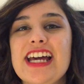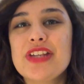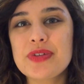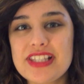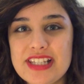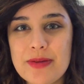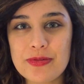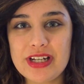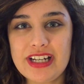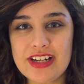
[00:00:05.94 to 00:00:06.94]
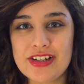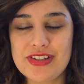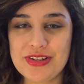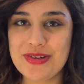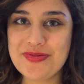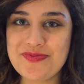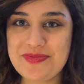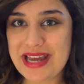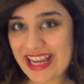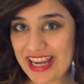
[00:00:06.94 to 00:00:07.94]
guys, what's up? Ree here. So you
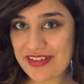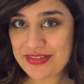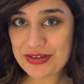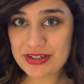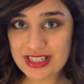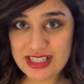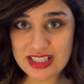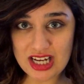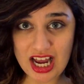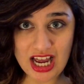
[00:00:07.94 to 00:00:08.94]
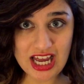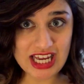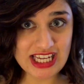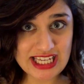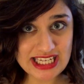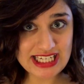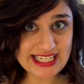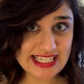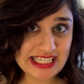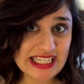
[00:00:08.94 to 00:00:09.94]
may have noticed I
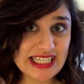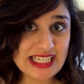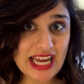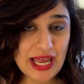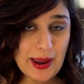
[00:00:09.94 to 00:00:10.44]
didn't